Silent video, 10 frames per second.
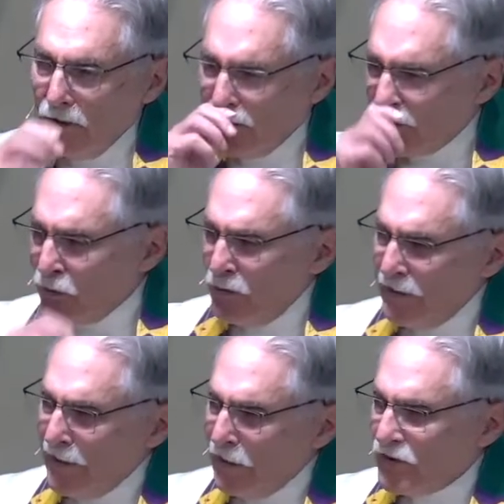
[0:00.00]
There's a
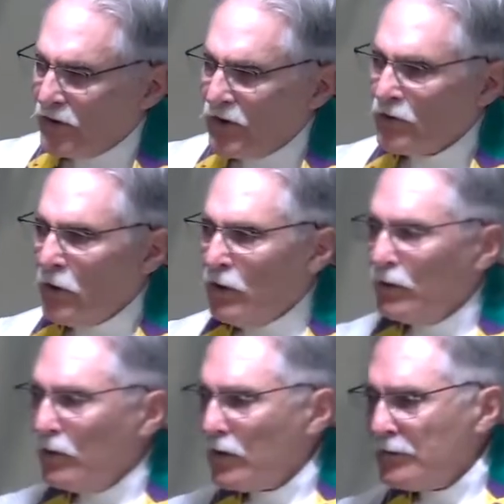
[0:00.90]
Willie Nelson
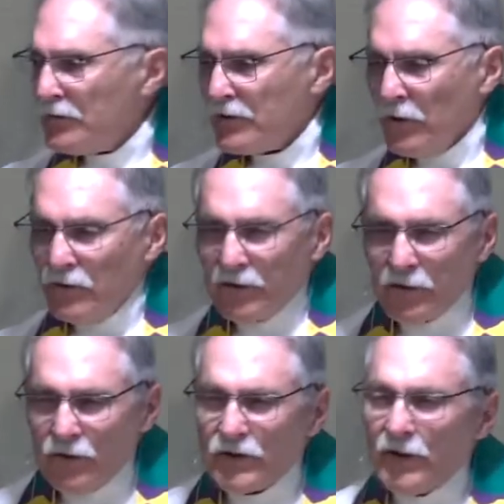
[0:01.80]
song, a country song that
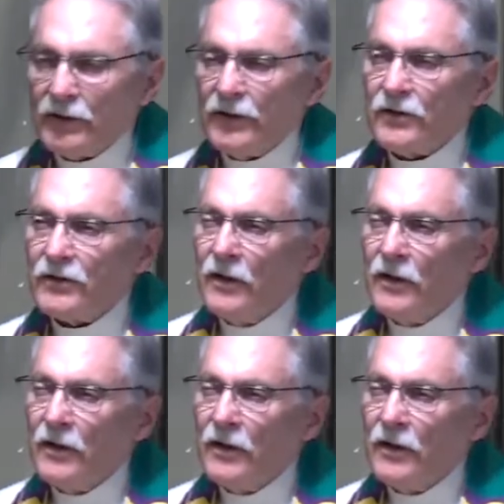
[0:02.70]
goes like this.